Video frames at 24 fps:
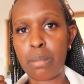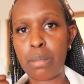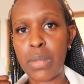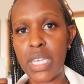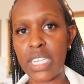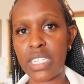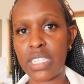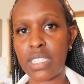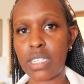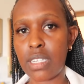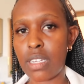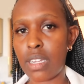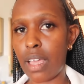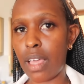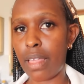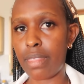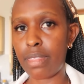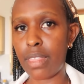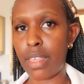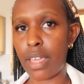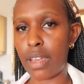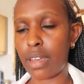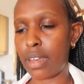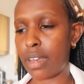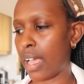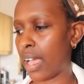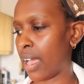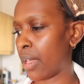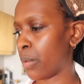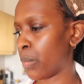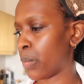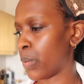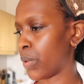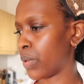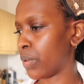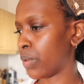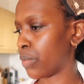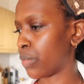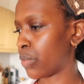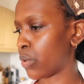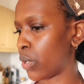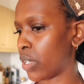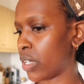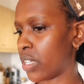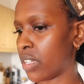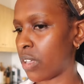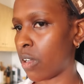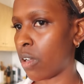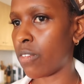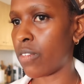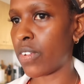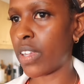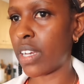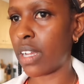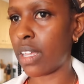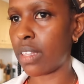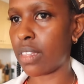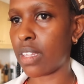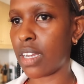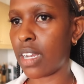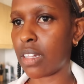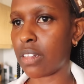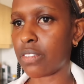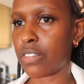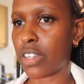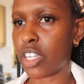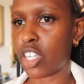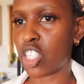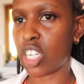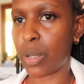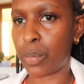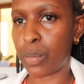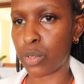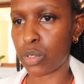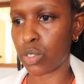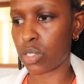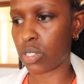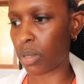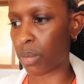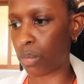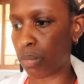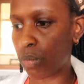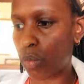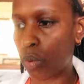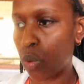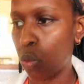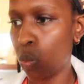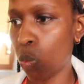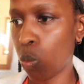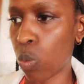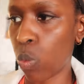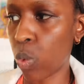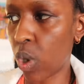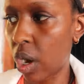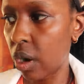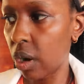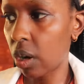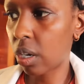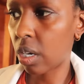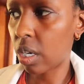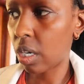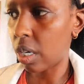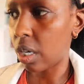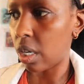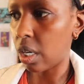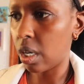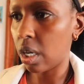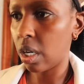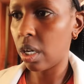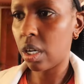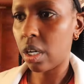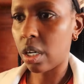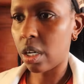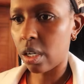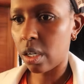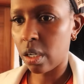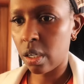meat and then I will throw it in the oven and then I'll finish up on some work.